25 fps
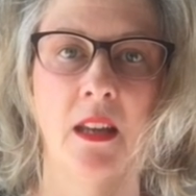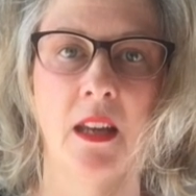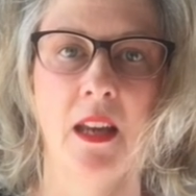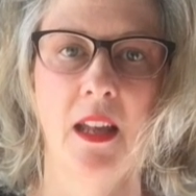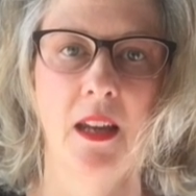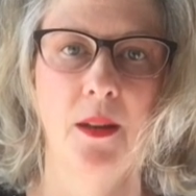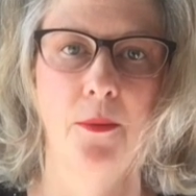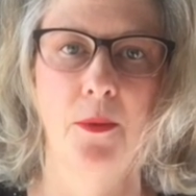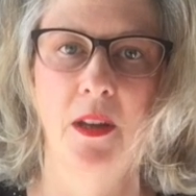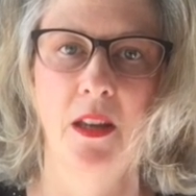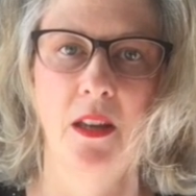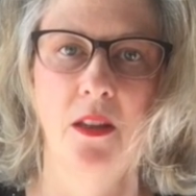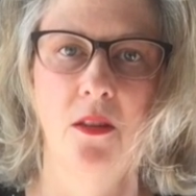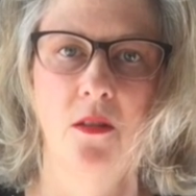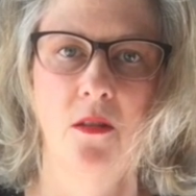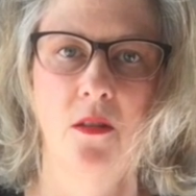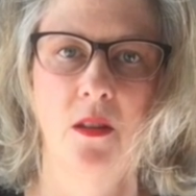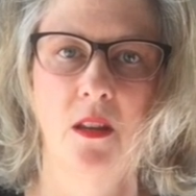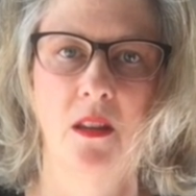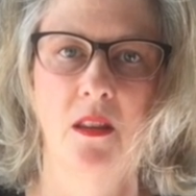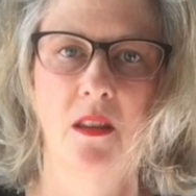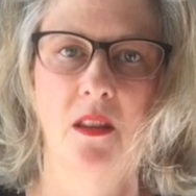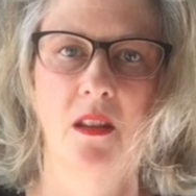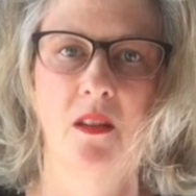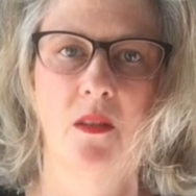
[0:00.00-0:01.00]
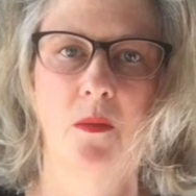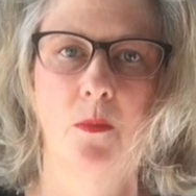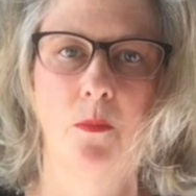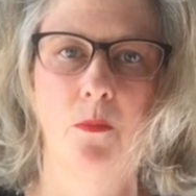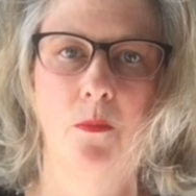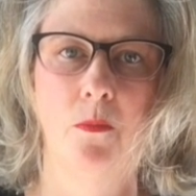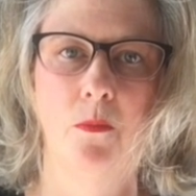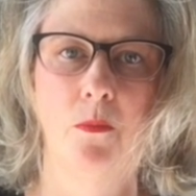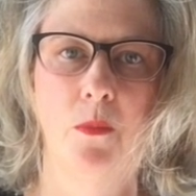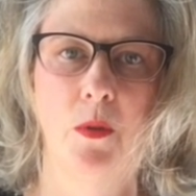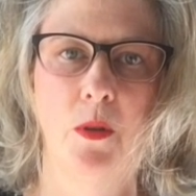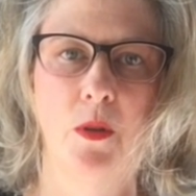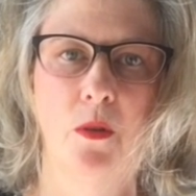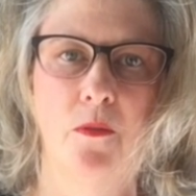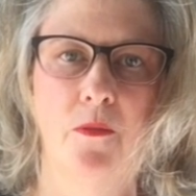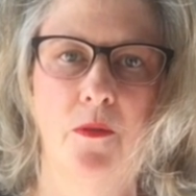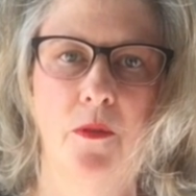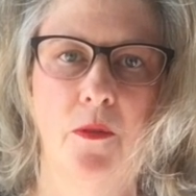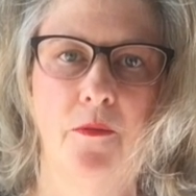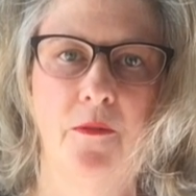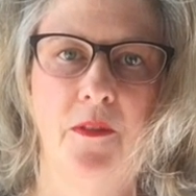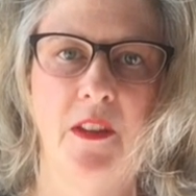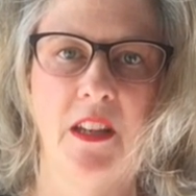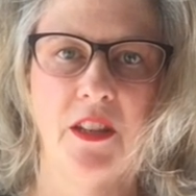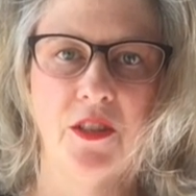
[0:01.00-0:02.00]
Anyway, you get this
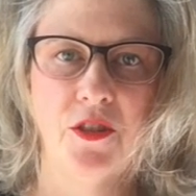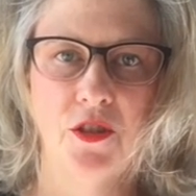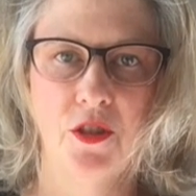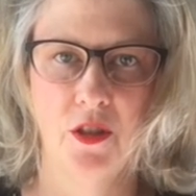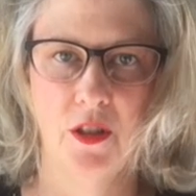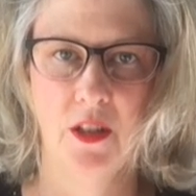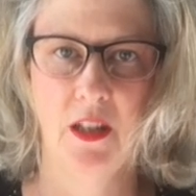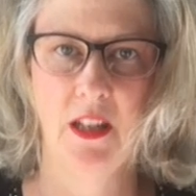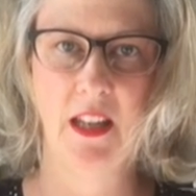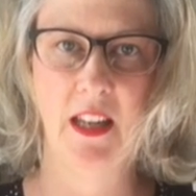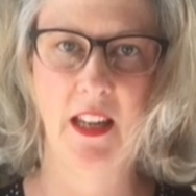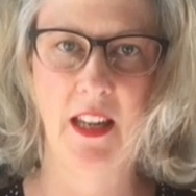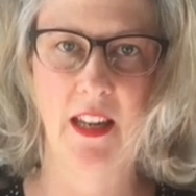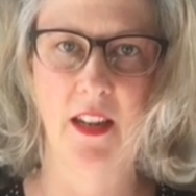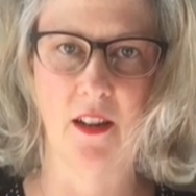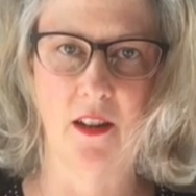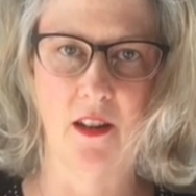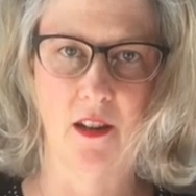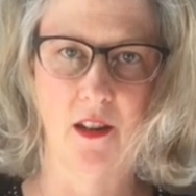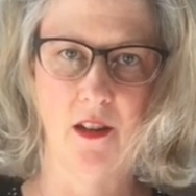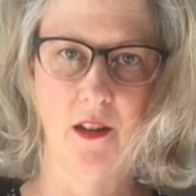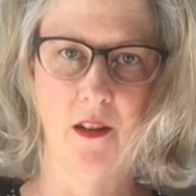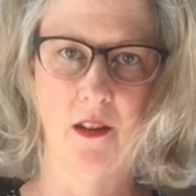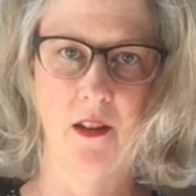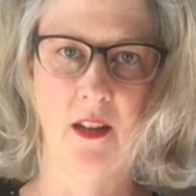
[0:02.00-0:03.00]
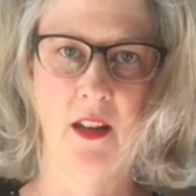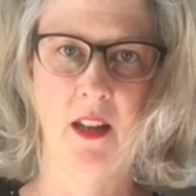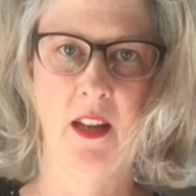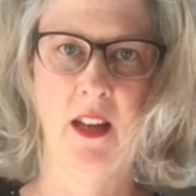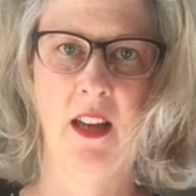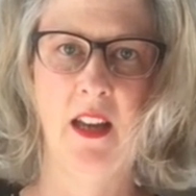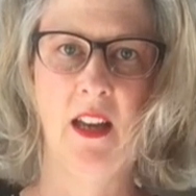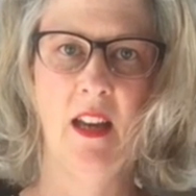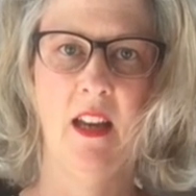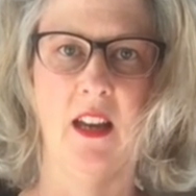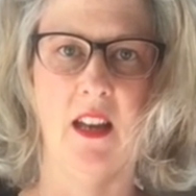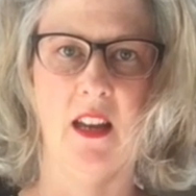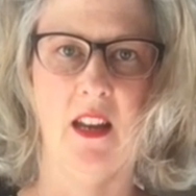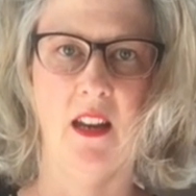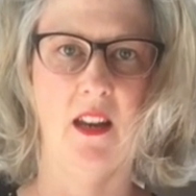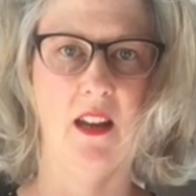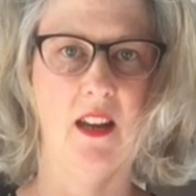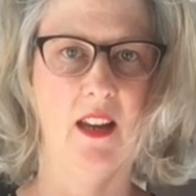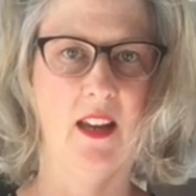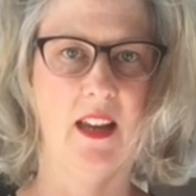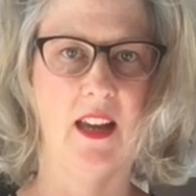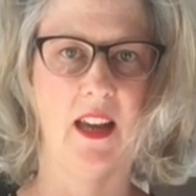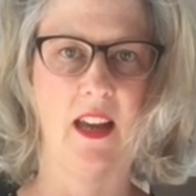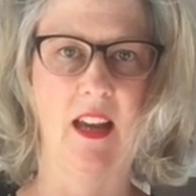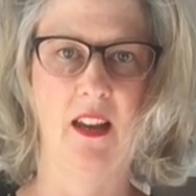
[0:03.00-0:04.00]
beautiful feature here, and
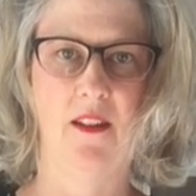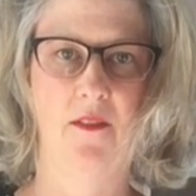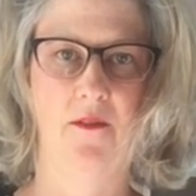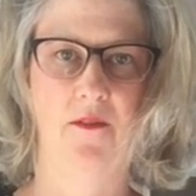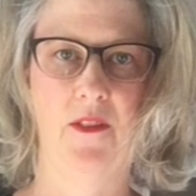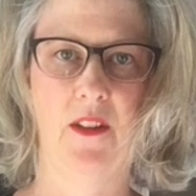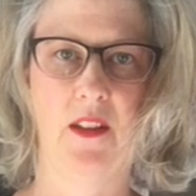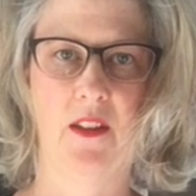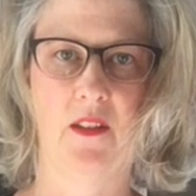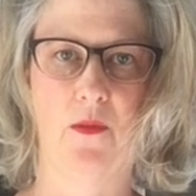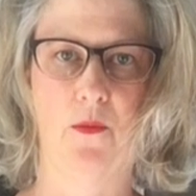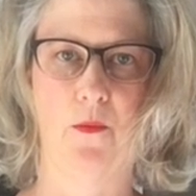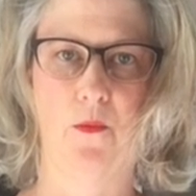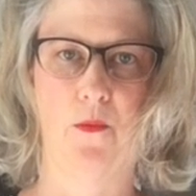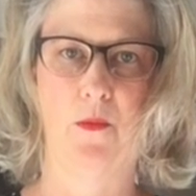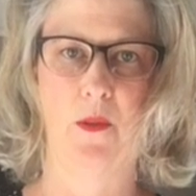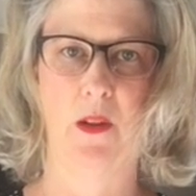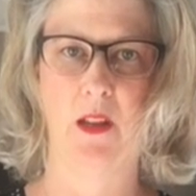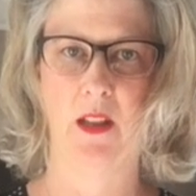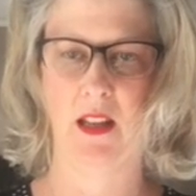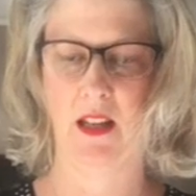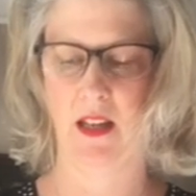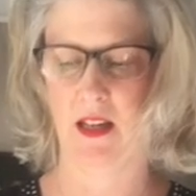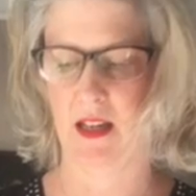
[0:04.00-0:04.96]
again, fits really